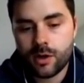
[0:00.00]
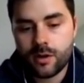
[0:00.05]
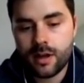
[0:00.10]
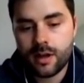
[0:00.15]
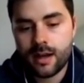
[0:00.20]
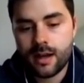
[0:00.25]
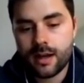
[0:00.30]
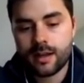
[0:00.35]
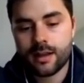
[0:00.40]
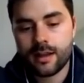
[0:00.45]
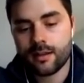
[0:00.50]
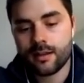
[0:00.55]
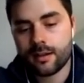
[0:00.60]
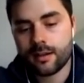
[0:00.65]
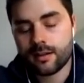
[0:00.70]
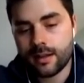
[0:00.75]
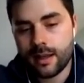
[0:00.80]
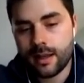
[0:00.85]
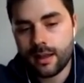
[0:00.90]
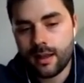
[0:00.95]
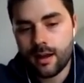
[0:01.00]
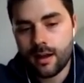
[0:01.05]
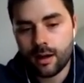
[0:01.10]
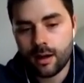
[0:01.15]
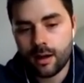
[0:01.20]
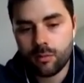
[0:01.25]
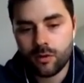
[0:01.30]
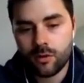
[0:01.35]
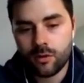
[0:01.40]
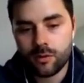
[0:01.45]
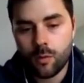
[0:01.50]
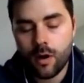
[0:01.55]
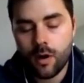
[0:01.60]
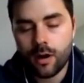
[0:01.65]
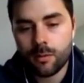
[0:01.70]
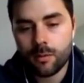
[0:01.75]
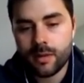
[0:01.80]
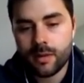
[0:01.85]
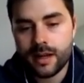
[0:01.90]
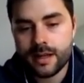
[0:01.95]
ProDine and the clay lock are both
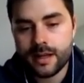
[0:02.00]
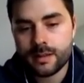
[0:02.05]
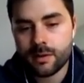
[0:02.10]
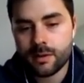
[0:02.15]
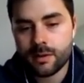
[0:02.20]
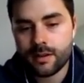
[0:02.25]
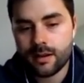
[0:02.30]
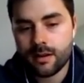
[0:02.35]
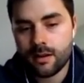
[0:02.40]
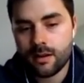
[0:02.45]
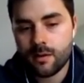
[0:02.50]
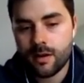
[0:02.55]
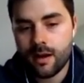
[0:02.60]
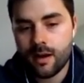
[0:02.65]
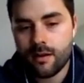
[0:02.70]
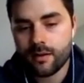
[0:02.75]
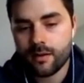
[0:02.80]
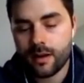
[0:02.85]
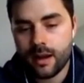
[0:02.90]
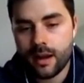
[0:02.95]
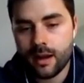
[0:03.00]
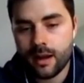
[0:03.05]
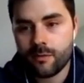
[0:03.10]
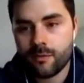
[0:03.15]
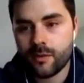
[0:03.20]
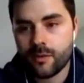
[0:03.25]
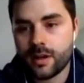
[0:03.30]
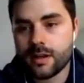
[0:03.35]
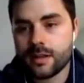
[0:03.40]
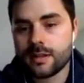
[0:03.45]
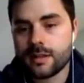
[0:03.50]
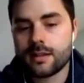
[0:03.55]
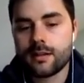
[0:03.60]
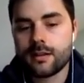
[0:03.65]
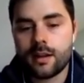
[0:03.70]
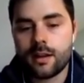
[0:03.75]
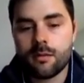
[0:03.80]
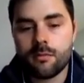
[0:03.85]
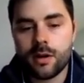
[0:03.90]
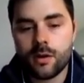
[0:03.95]
water-based, but they do have an antifreeze
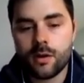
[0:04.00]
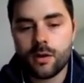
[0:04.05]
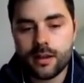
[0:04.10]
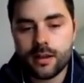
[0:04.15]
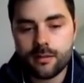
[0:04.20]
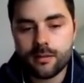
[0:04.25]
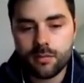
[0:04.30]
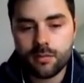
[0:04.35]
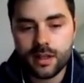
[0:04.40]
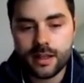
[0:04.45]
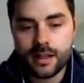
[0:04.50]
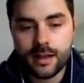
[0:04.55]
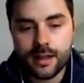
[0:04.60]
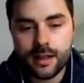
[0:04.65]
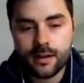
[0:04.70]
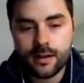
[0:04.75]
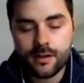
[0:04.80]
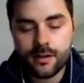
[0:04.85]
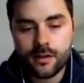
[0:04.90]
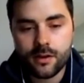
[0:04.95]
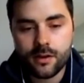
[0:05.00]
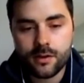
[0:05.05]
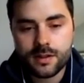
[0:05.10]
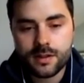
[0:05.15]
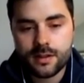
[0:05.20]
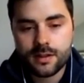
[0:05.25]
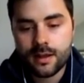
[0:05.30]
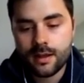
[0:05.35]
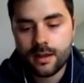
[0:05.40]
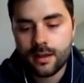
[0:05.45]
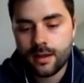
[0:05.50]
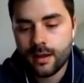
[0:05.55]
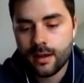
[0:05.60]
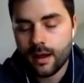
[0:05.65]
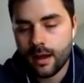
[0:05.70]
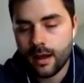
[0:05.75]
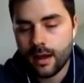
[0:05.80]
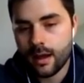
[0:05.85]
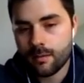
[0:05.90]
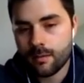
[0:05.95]
component blended into those.
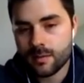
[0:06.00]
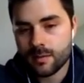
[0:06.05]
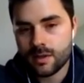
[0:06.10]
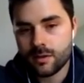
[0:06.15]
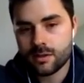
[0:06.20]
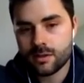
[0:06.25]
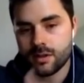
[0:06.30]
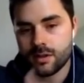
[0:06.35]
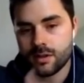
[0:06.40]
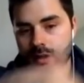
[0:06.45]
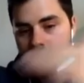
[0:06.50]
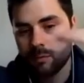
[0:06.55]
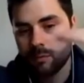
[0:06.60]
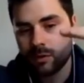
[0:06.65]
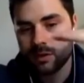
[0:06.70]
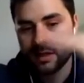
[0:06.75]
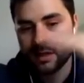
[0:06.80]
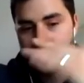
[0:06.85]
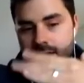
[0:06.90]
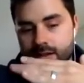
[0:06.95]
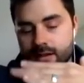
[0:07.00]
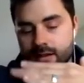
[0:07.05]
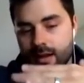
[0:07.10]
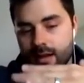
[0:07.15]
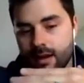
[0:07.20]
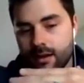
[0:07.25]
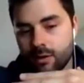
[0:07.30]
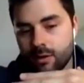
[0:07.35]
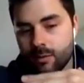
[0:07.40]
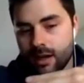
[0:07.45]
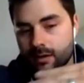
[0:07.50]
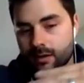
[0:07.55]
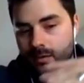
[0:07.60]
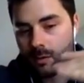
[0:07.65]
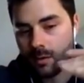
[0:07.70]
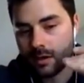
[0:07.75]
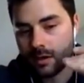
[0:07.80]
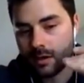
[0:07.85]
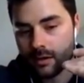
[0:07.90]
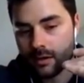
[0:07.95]
So it should give you protection down to about
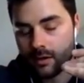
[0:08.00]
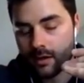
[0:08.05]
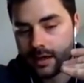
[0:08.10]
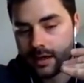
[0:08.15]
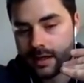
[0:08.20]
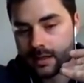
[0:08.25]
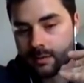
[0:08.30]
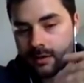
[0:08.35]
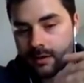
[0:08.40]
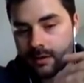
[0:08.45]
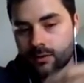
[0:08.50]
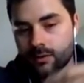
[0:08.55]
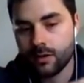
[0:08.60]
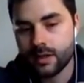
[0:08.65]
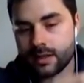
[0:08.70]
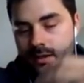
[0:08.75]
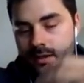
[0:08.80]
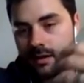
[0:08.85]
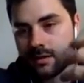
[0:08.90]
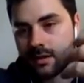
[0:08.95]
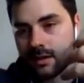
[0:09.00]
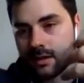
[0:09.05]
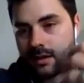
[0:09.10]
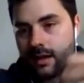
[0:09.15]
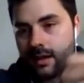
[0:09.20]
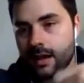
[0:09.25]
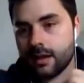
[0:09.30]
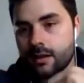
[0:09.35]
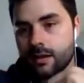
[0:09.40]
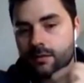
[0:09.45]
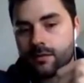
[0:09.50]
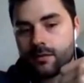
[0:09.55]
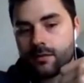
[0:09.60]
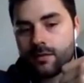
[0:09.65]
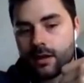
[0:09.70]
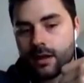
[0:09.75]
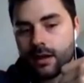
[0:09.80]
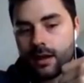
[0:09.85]
20 degrees before they start to kind of